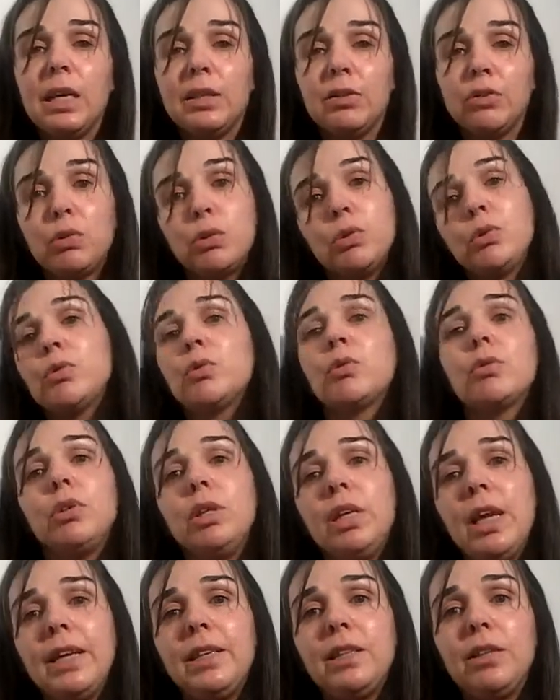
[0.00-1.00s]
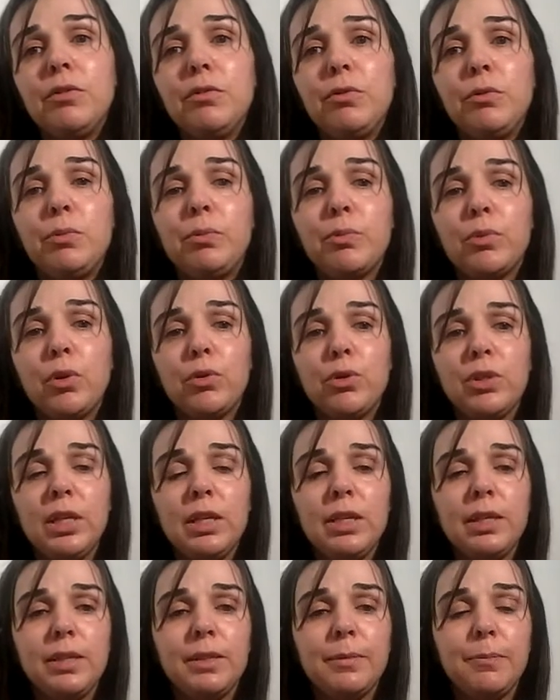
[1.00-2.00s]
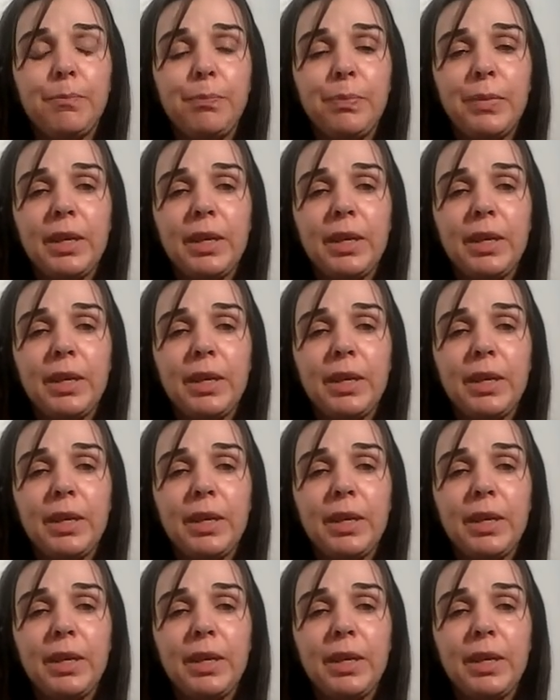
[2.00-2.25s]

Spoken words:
through creative process.